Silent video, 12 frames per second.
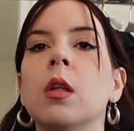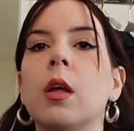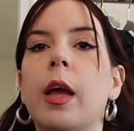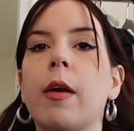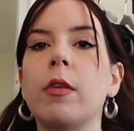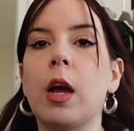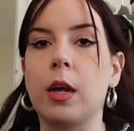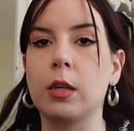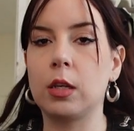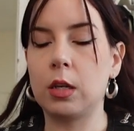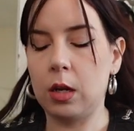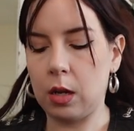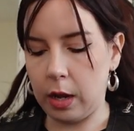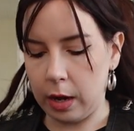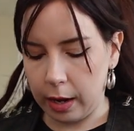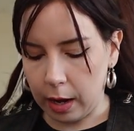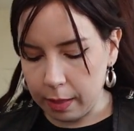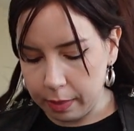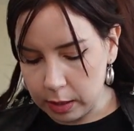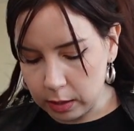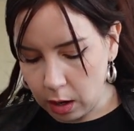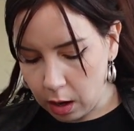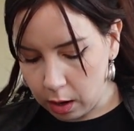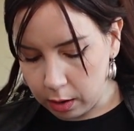I have not. And I got this
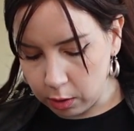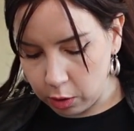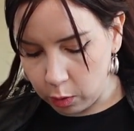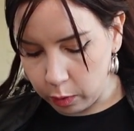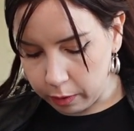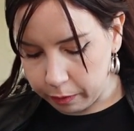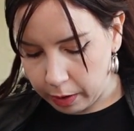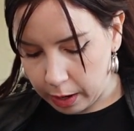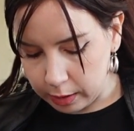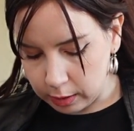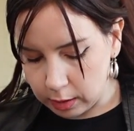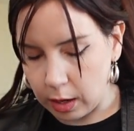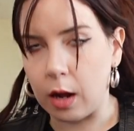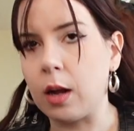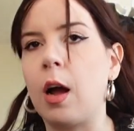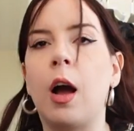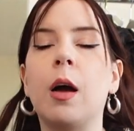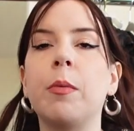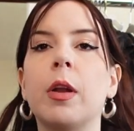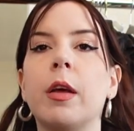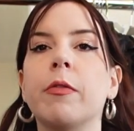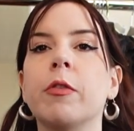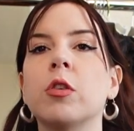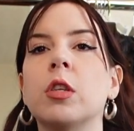on goodwillfinds.com when I
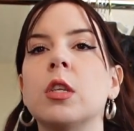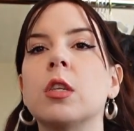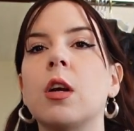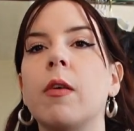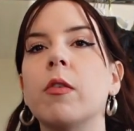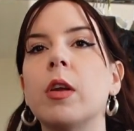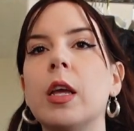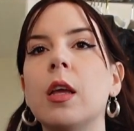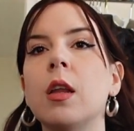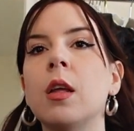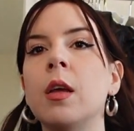first discovered it.